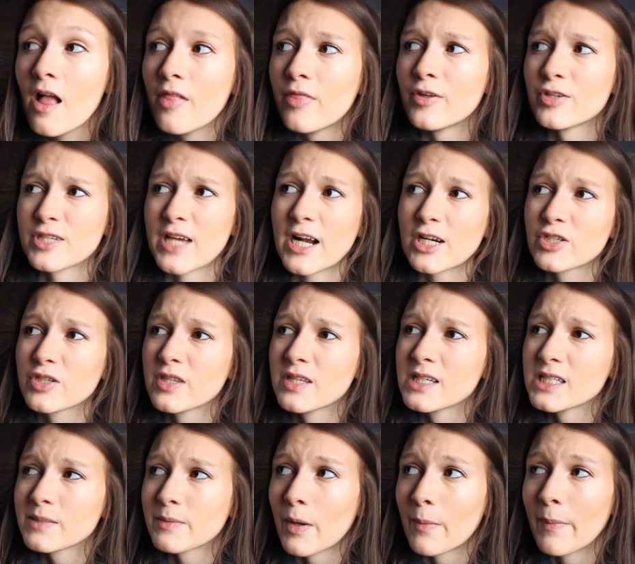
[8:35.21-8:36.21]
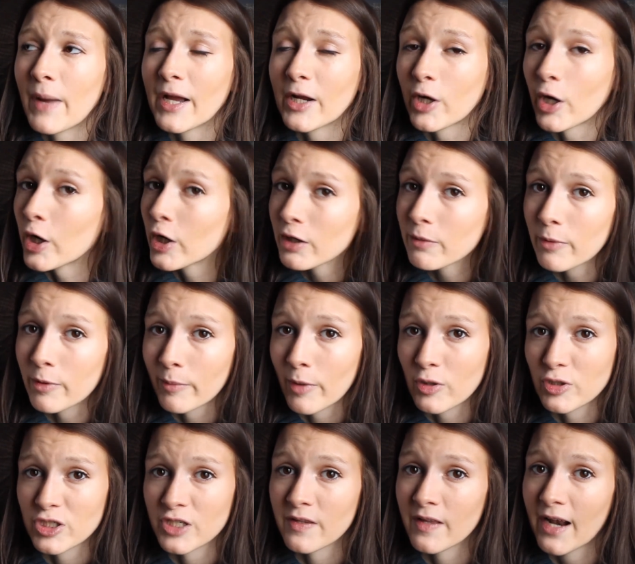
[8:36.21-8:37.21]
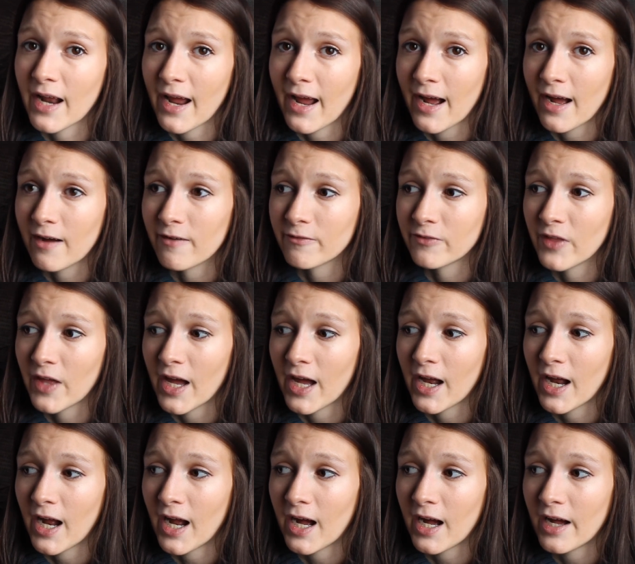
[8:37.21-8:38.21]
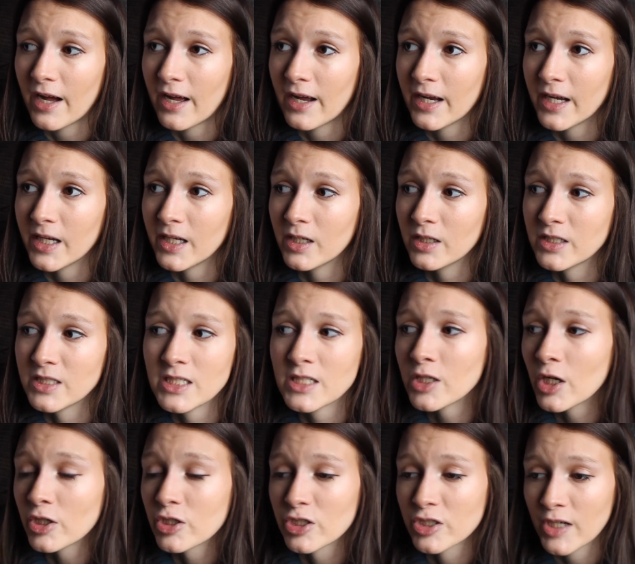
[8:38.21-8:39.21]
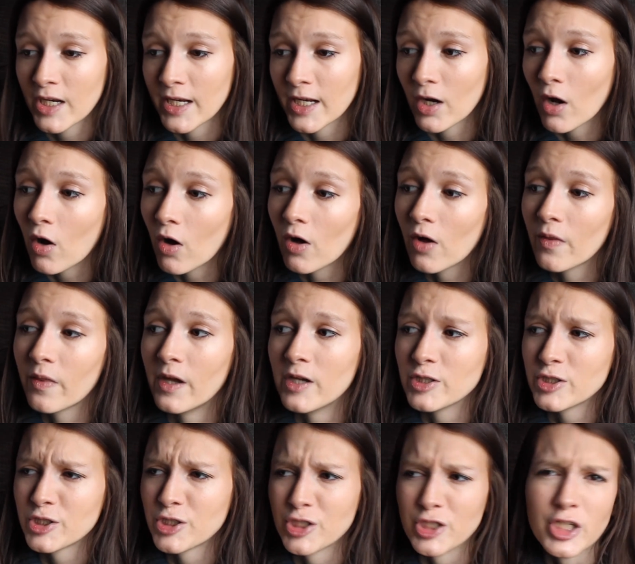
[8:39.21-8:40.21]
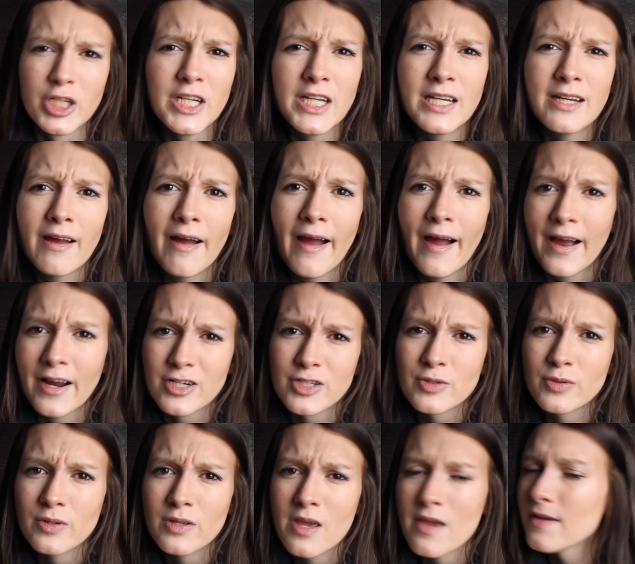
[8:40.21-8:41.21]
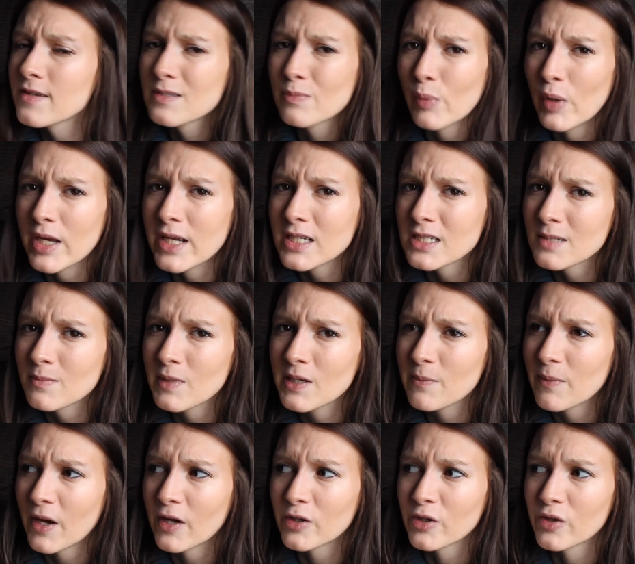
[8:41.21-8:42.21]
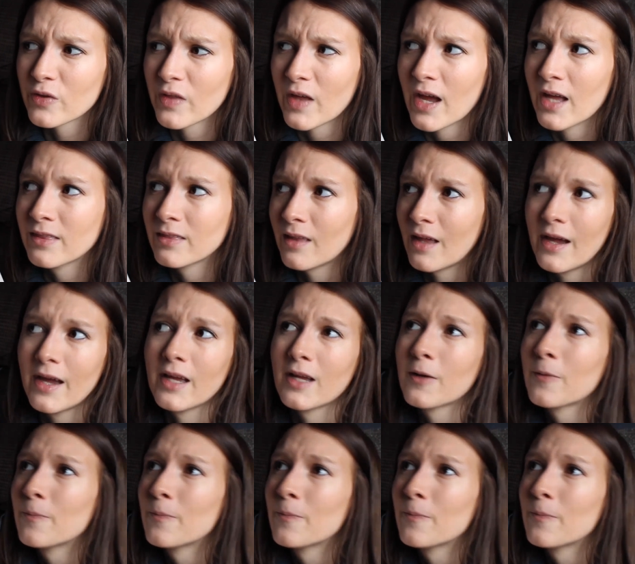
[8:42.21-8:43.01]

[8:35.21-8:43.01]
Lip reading: There's actually things about my current promotion that I have that I didn't understand at all, that she actually explained to me better than like